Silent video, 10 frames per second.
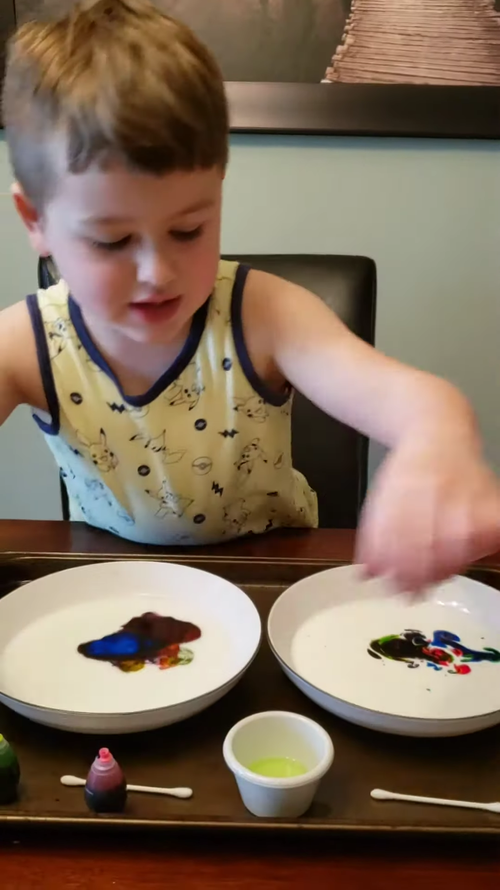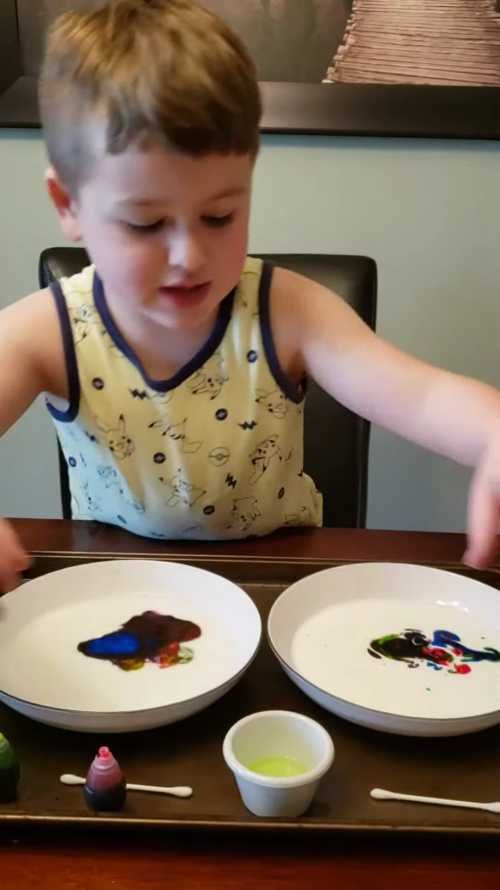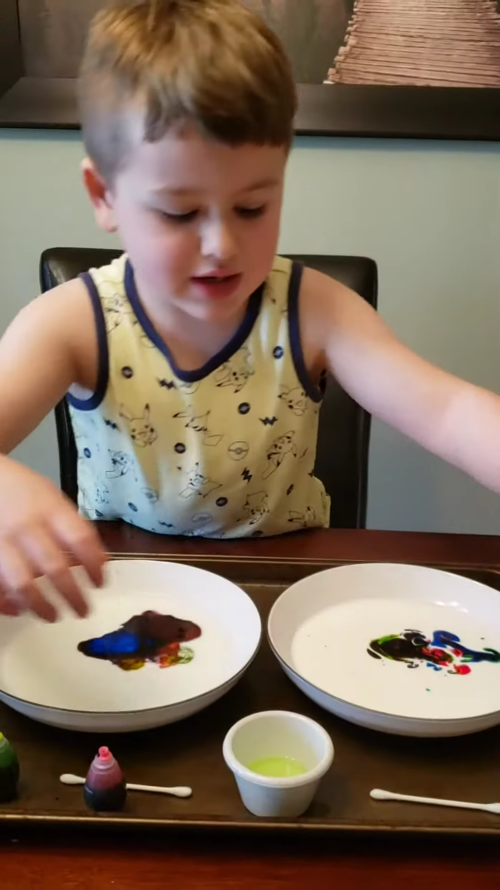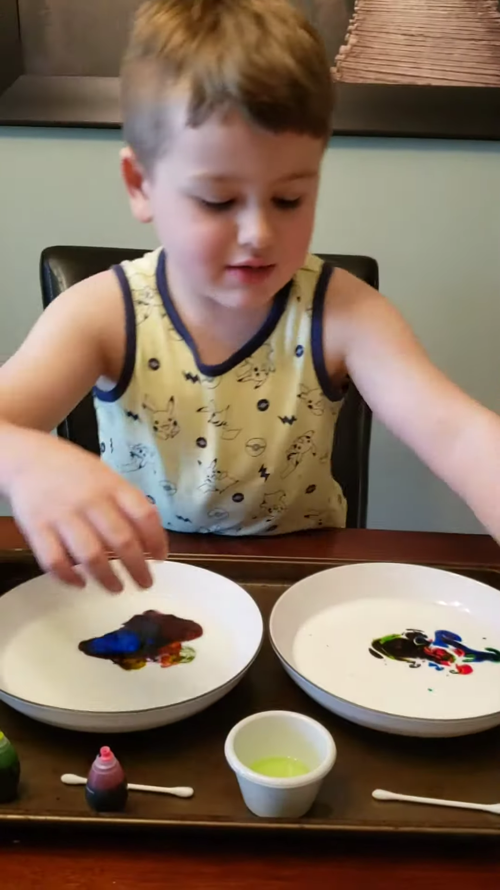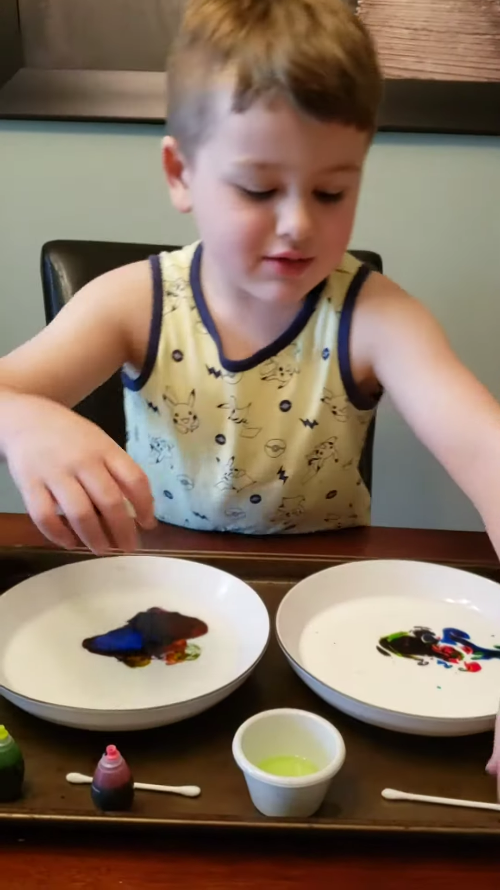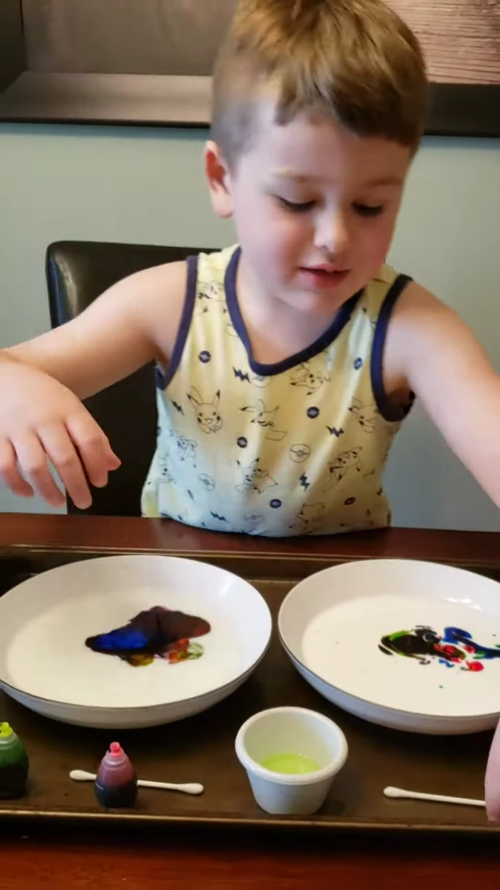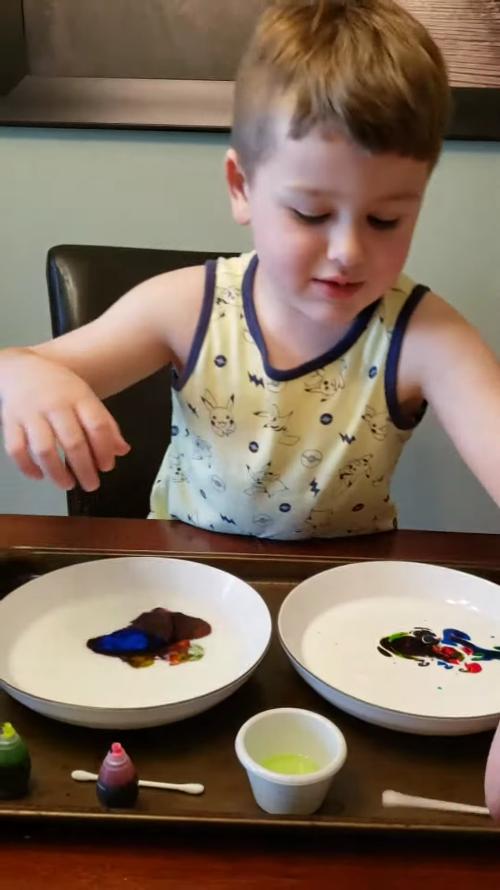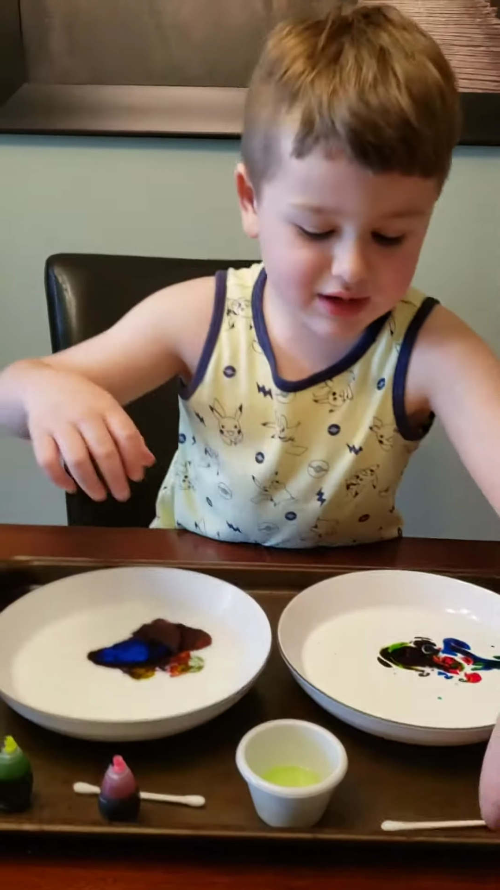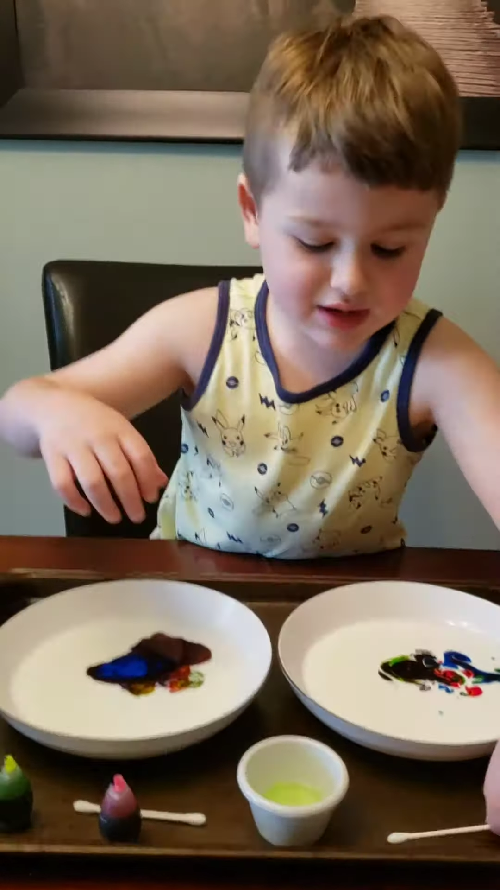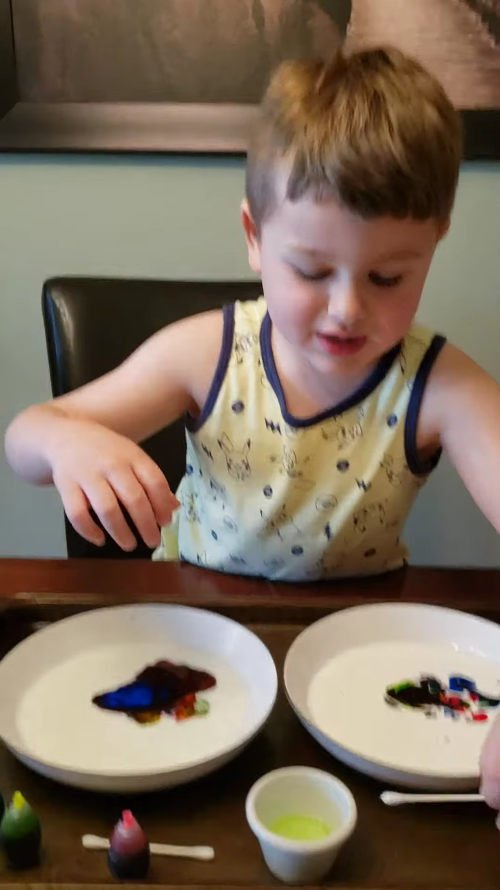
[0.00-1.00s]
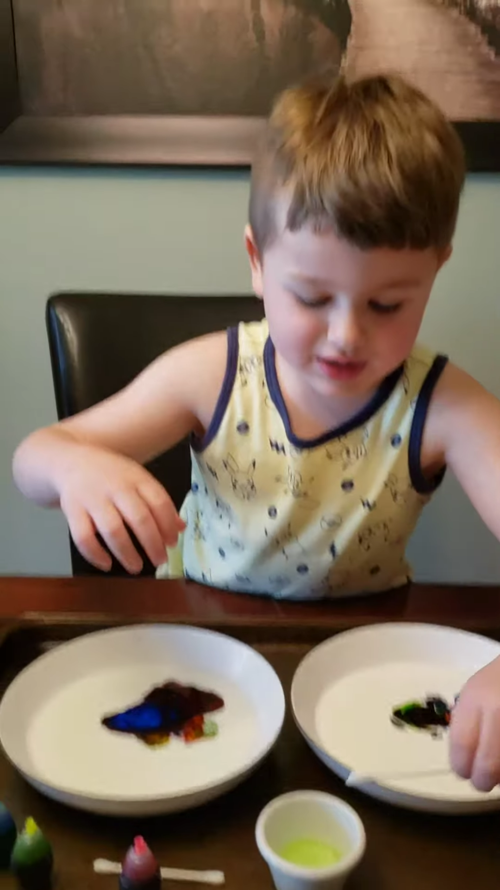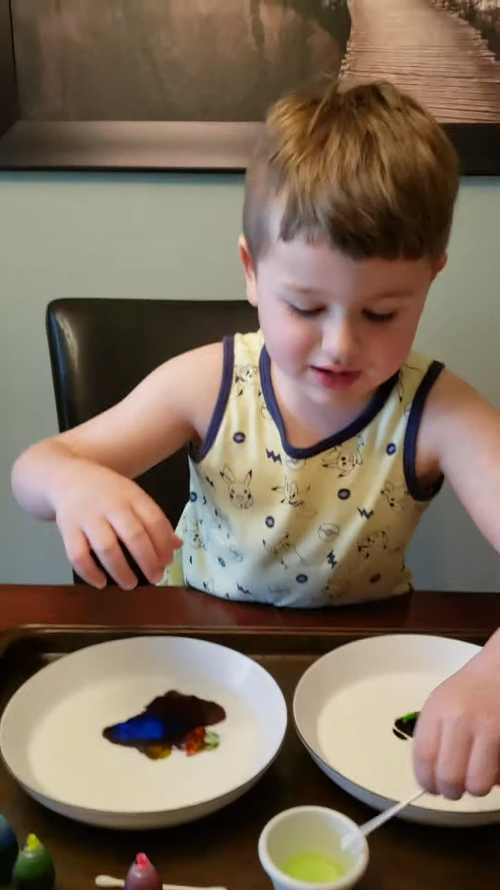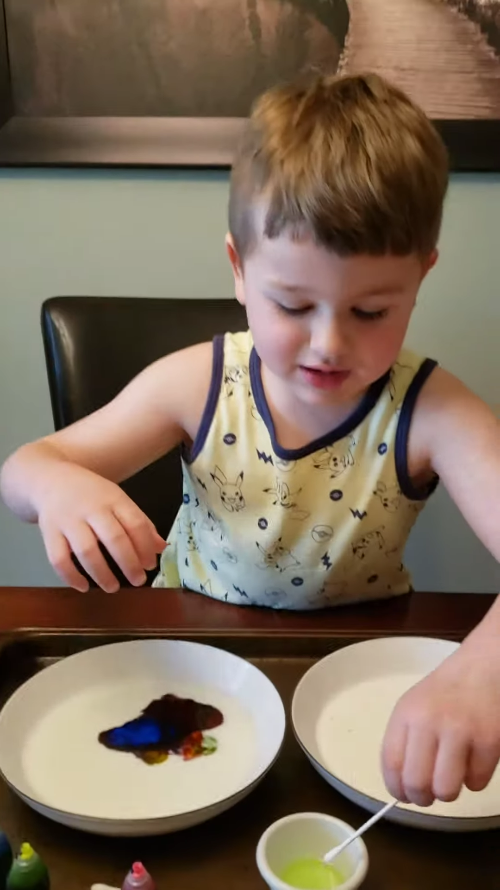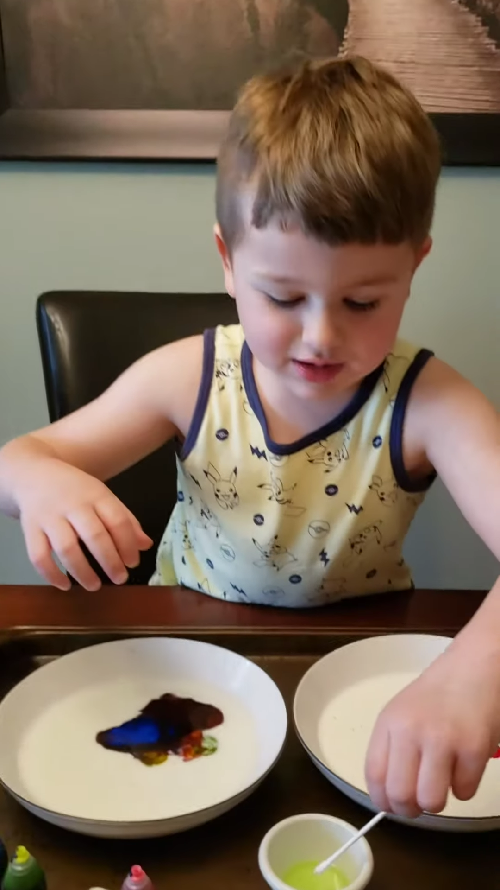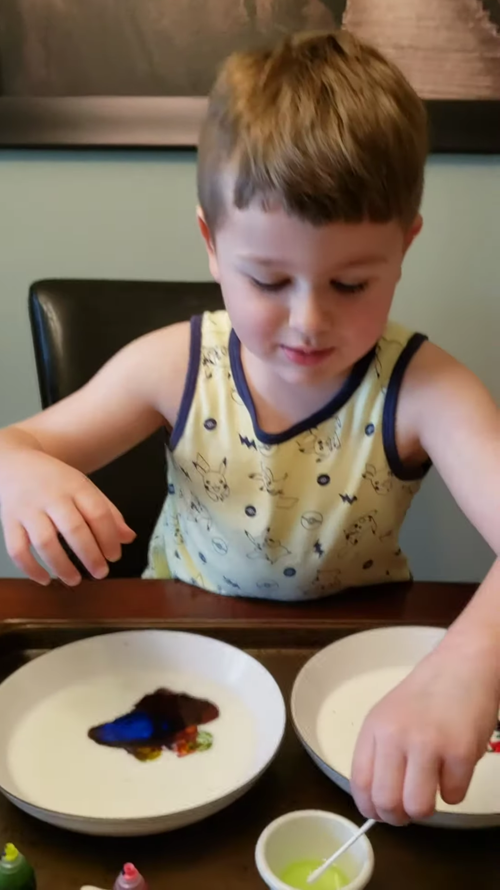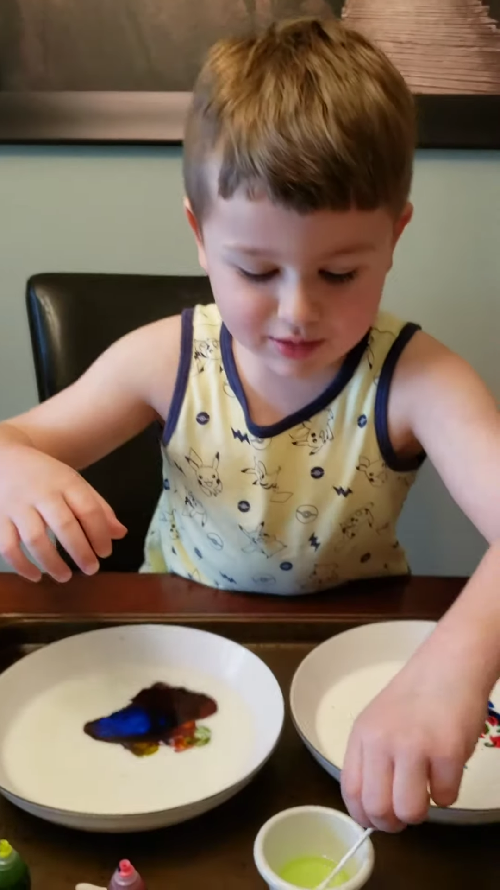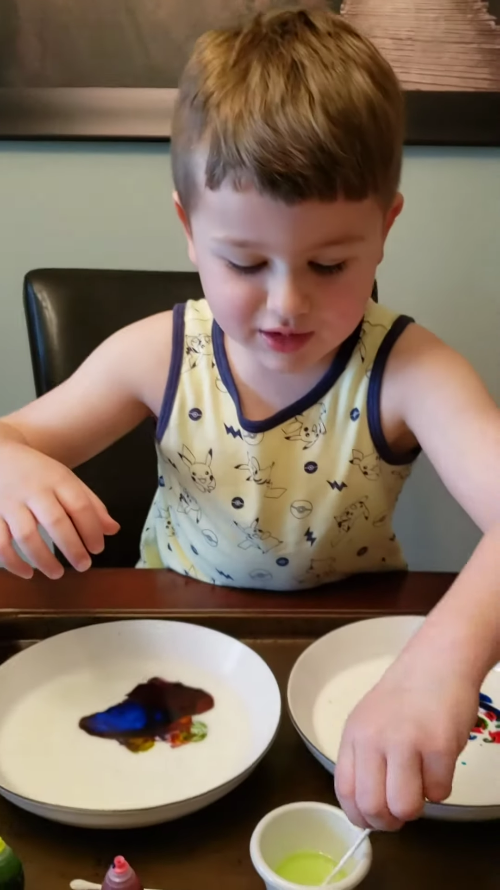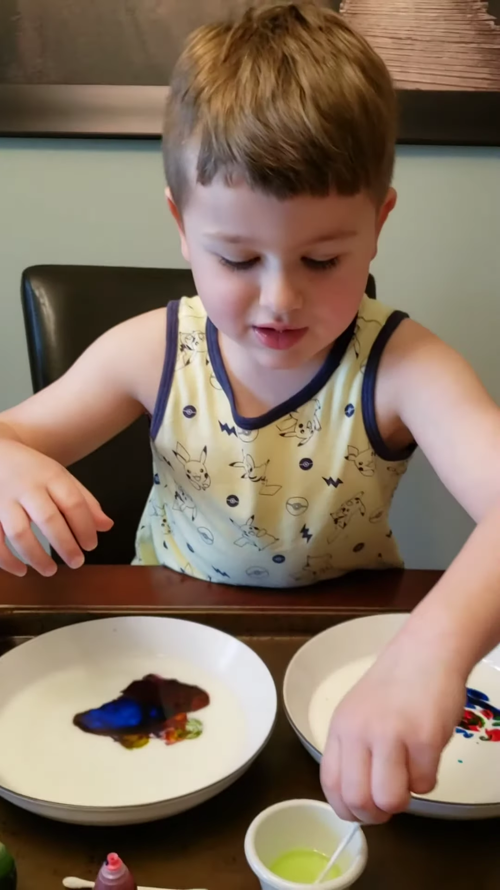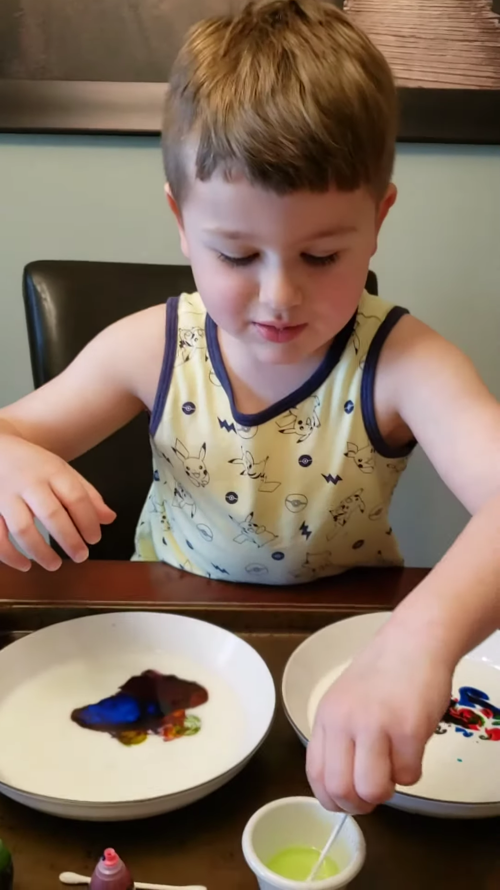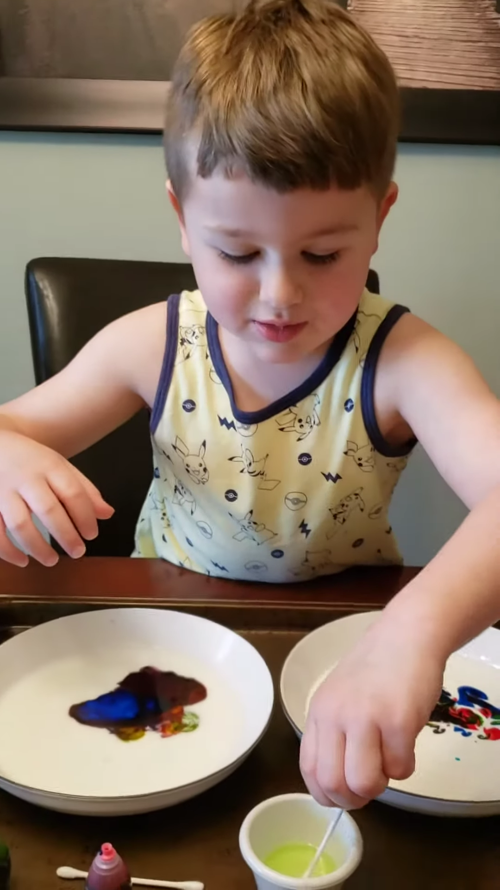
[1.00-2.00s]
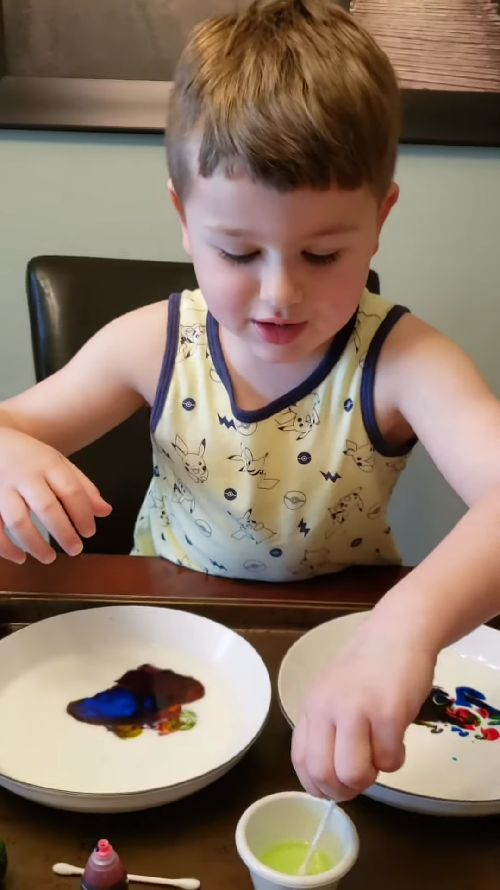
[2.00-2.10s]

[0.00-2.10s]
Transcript: Now we're gonna some